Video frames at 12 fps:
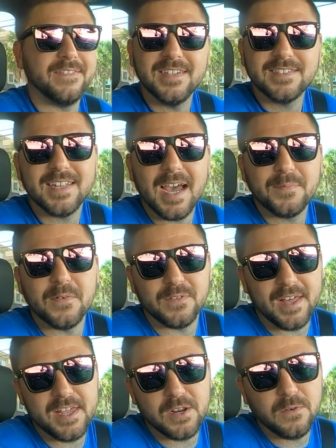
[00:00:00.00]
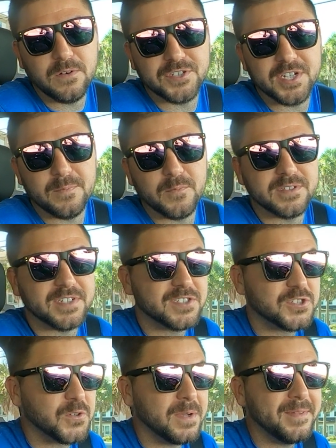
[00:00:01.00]
This type of land ownership was
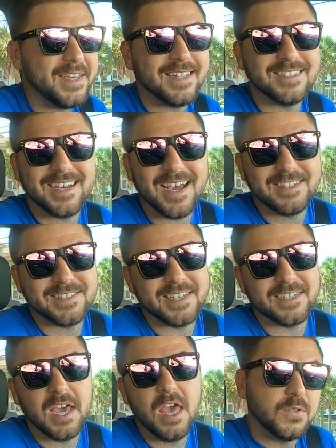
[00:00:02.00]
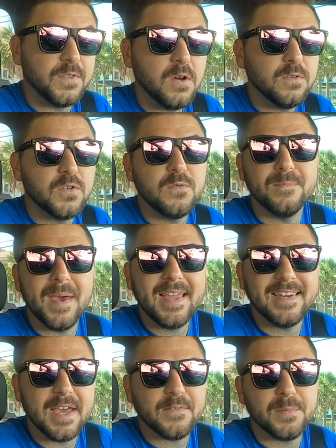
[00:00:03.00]
extremely enticing to those who
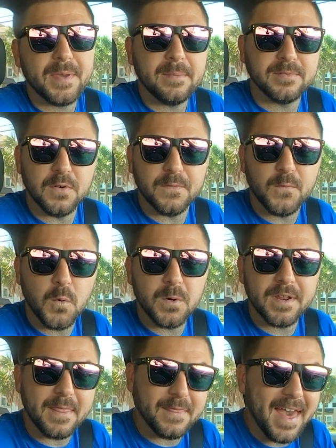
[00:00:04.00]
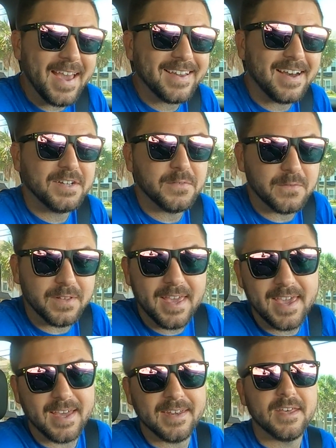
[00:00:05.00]
may never be able to afford that kind of
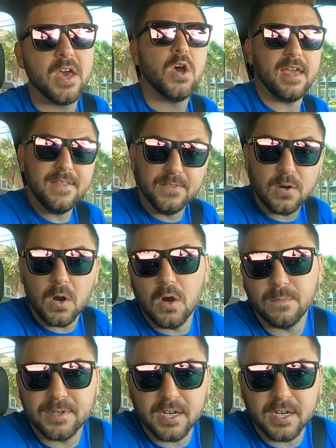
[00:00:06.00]
land in their home